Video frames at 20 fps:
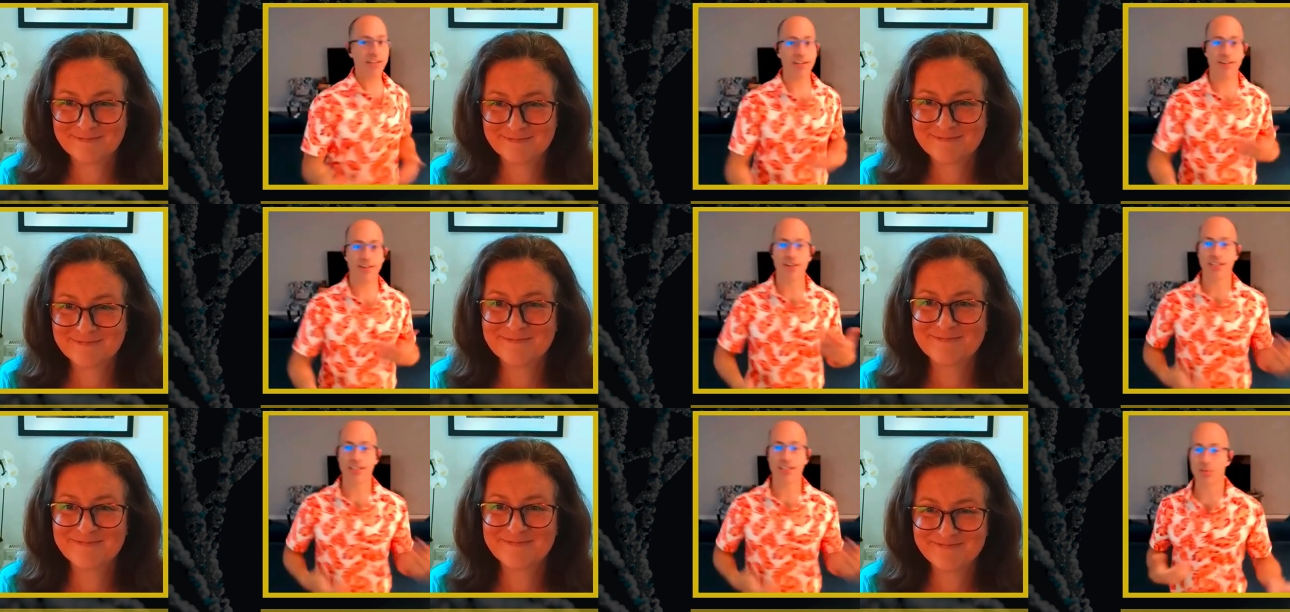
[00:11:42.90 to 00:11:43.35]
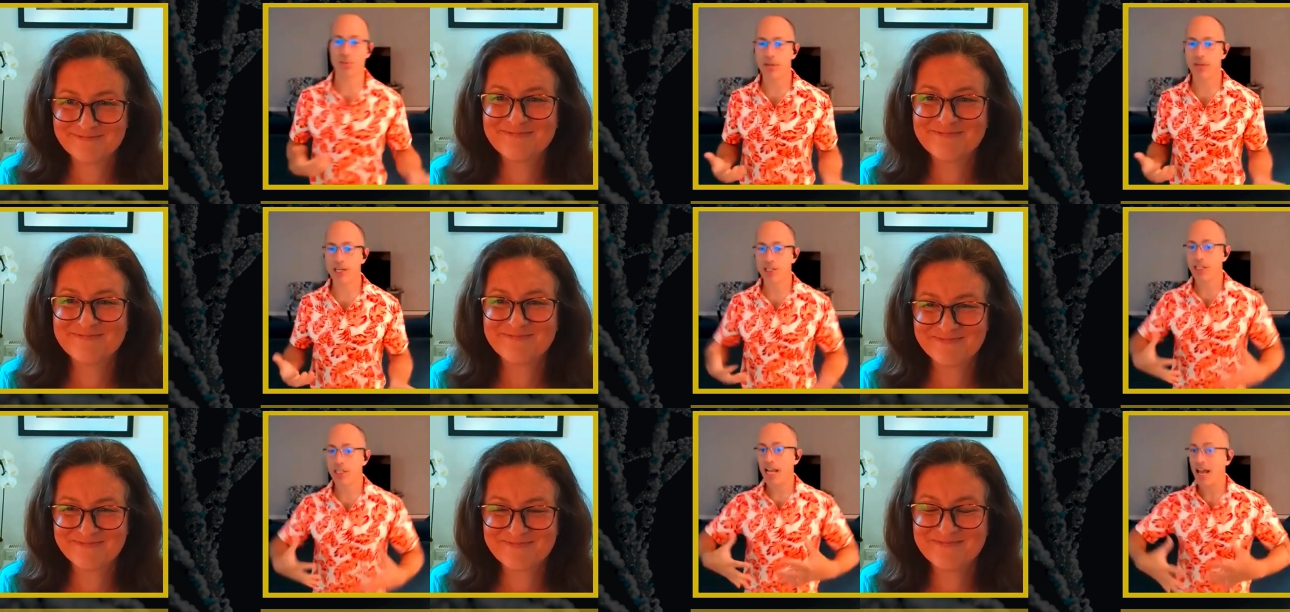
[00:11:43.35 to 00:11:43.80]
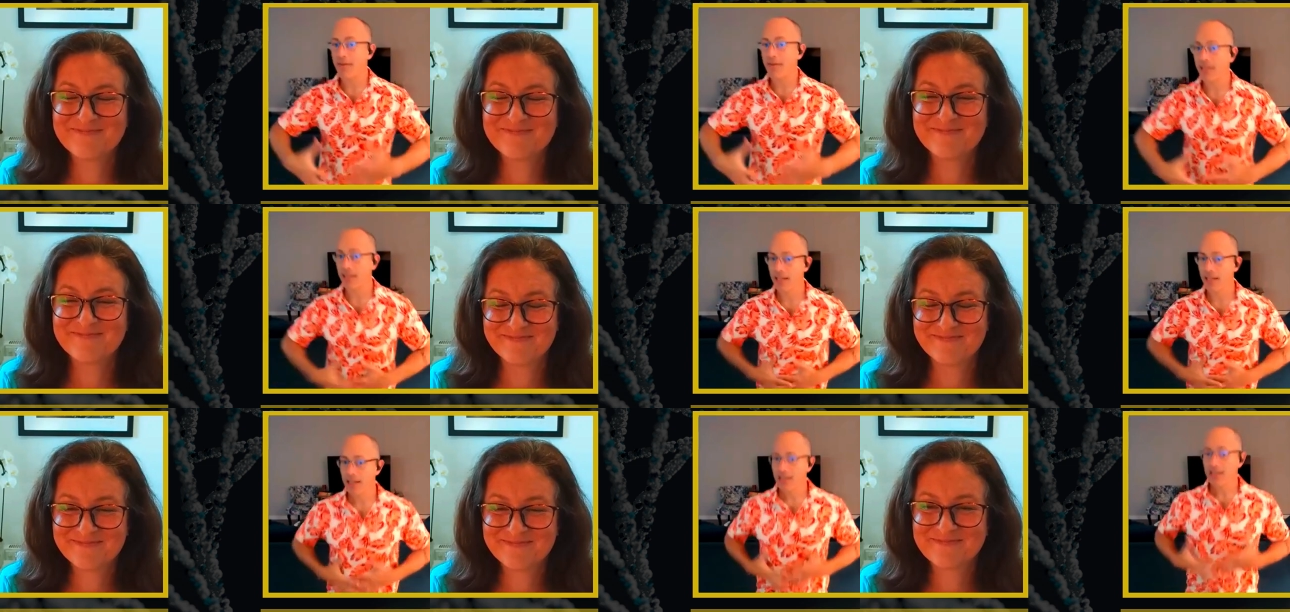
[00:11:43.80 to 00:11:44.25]
Speaker 1: done our exploration,
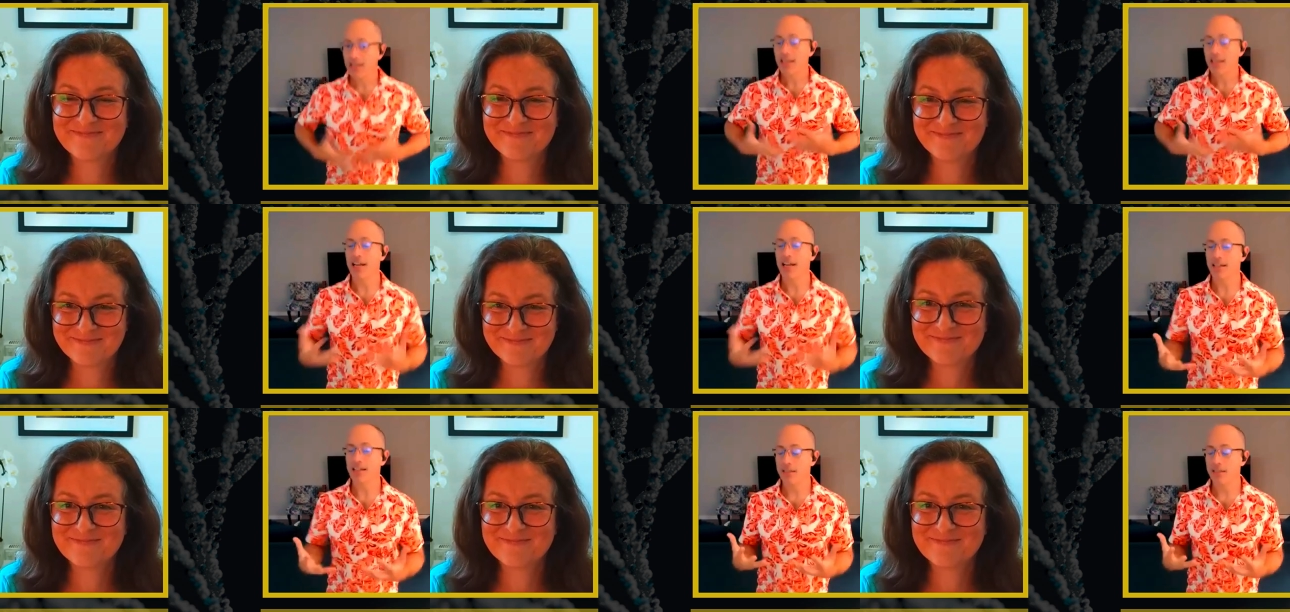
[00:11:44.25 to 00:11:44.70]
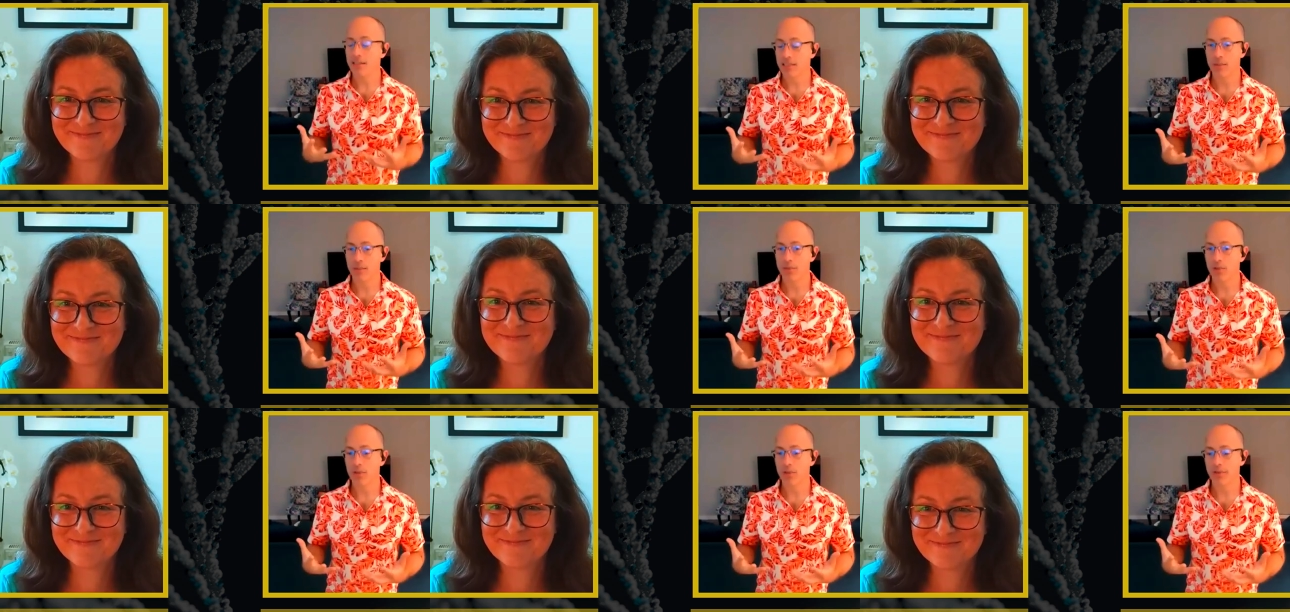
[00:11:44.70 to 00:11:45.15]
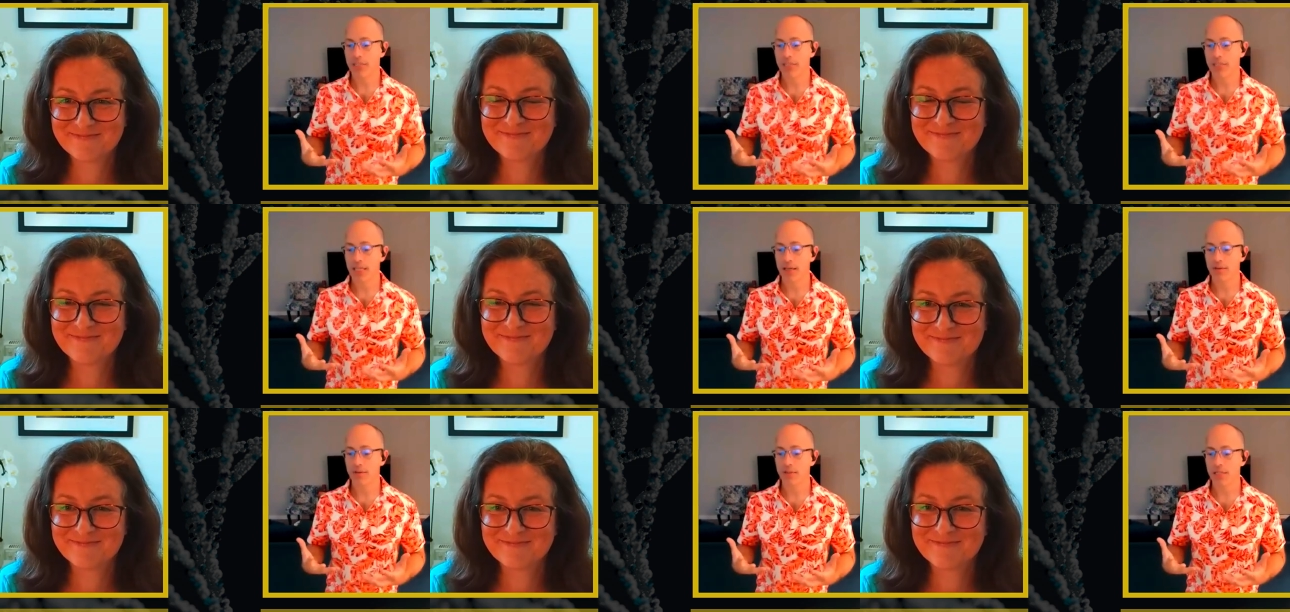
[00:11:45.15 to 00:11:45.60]
having gotten some sort of a
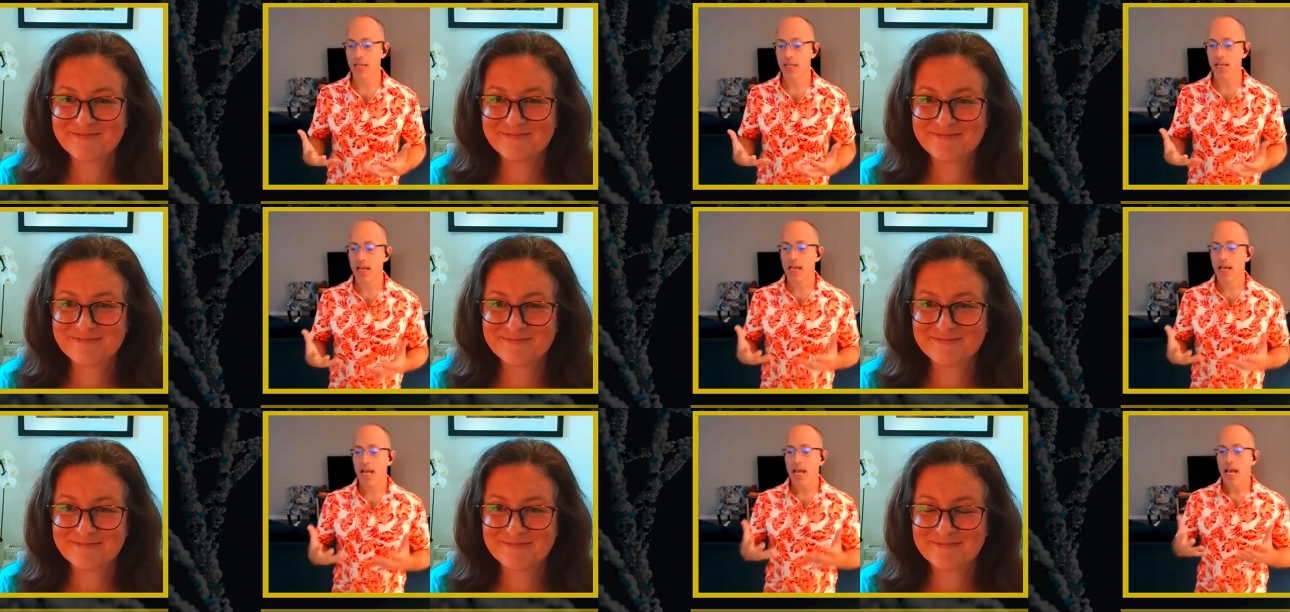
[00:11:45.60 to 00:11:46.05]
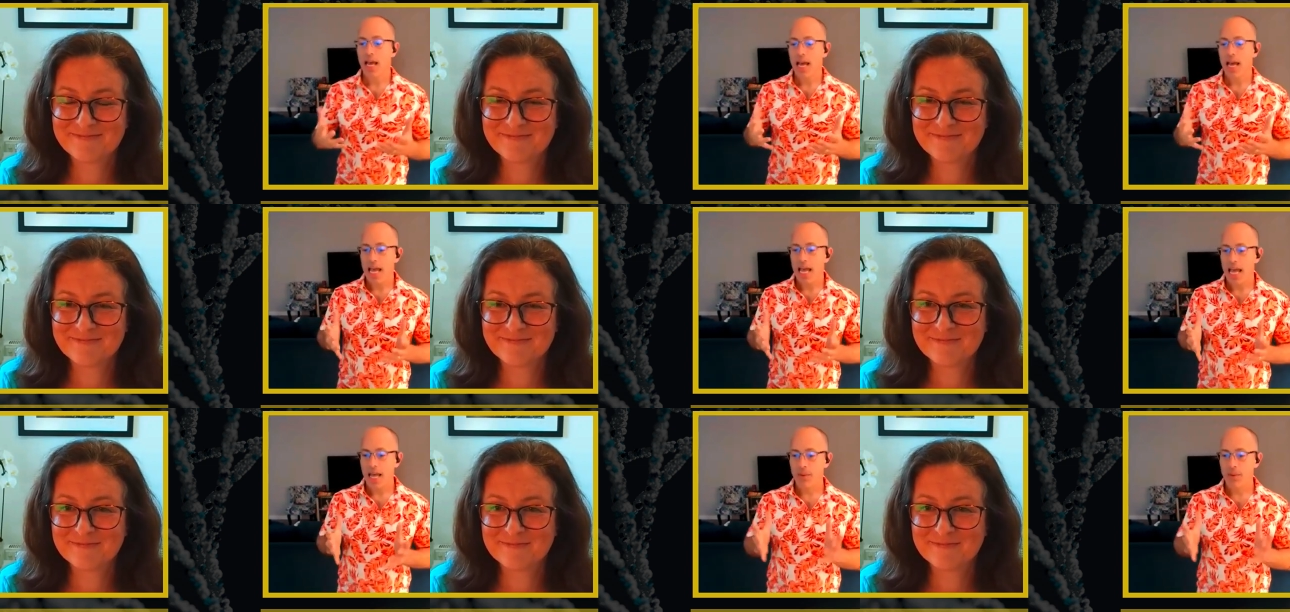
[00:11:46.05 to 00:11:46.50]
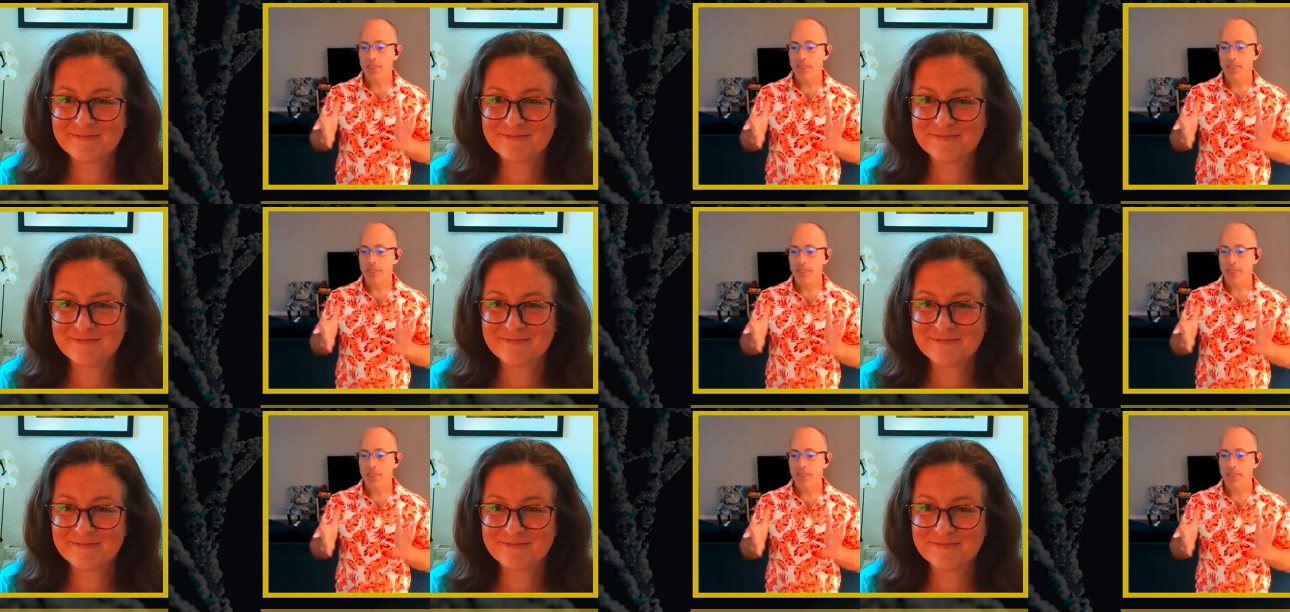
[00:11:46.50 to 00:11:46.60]
gift. And we